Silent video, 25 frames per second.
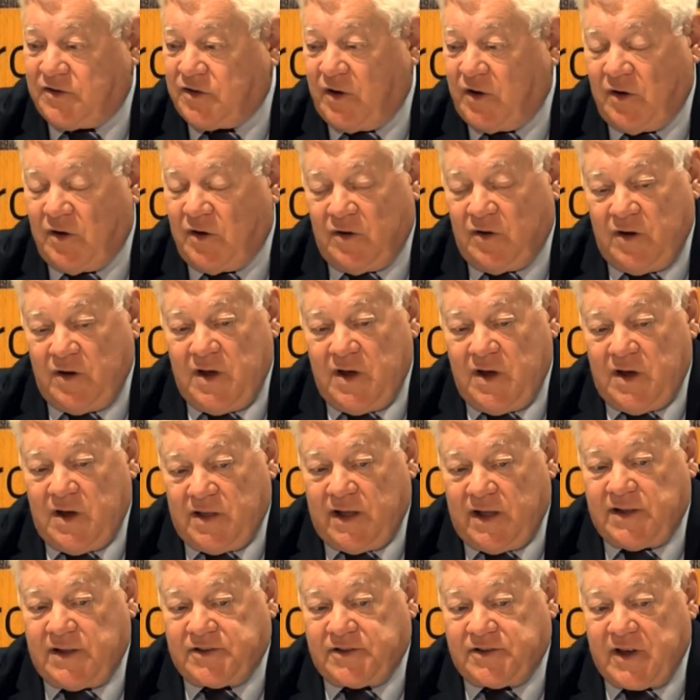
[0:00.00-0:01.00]
so
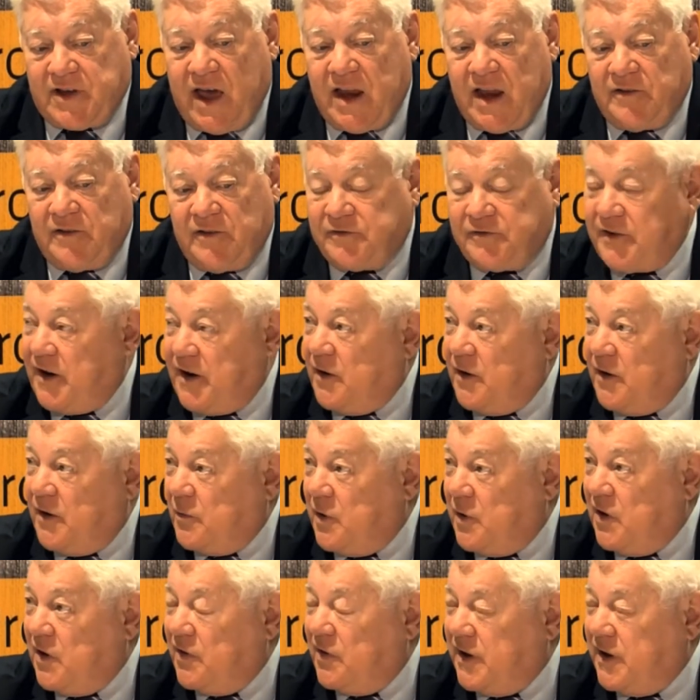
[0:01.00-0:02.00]
that's got to fit a
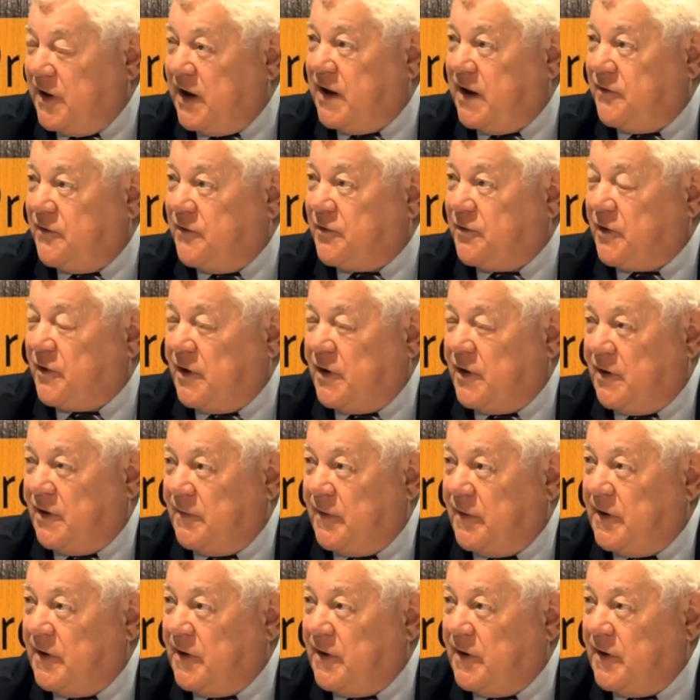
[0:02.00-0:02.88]
real need for,